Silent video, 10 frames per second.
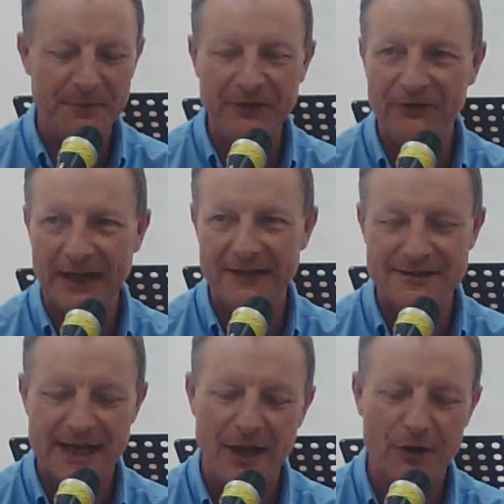He sat
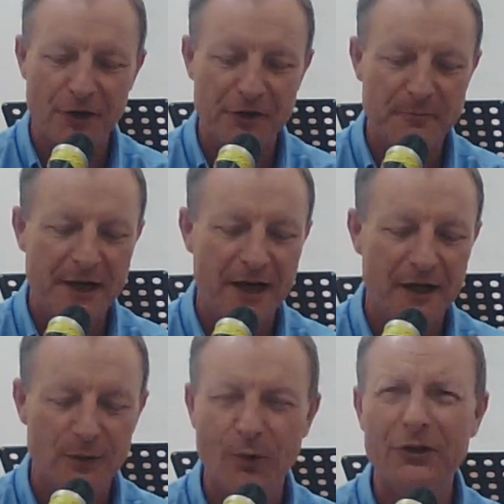down on the
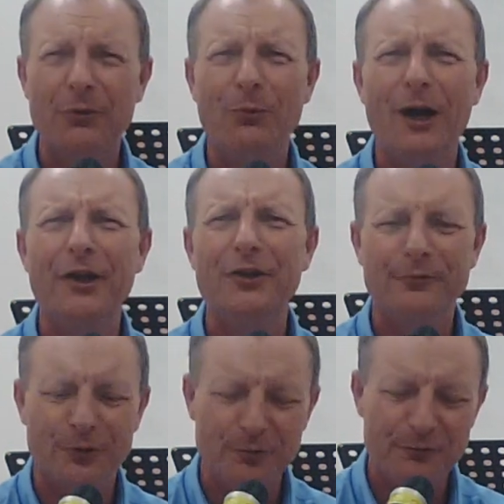pile. What a
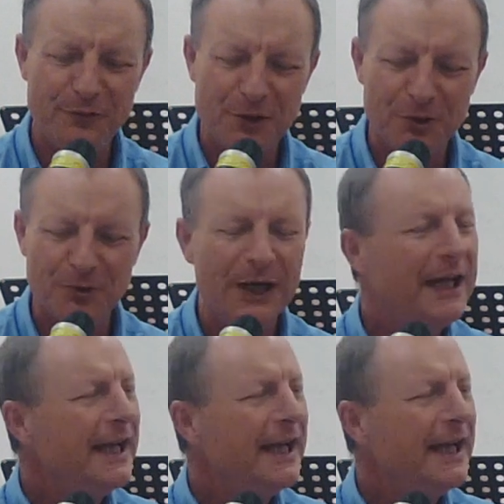wonderful view.